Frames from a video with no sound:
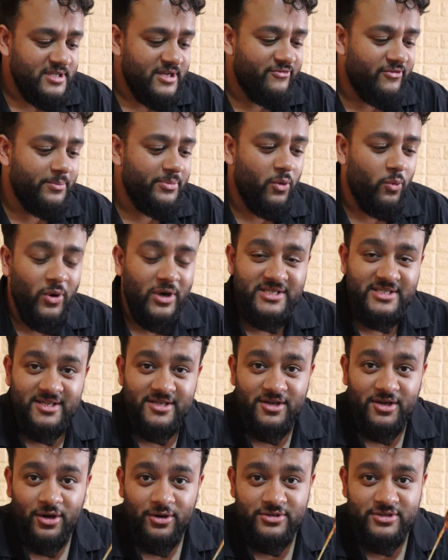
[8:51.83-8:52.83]
from the
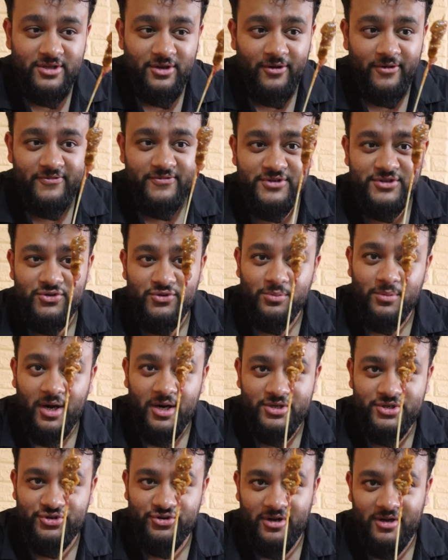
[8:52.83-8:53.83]
western coast of
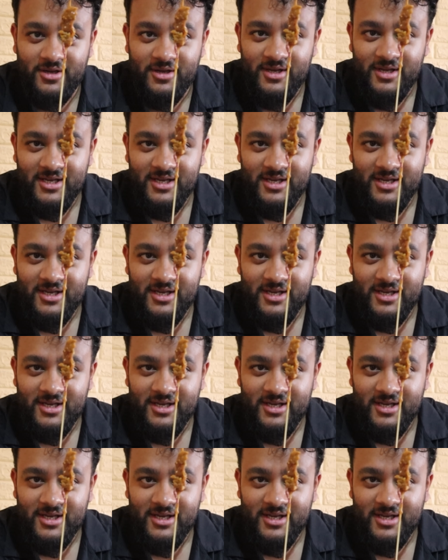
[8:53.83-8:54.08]
Sumatra.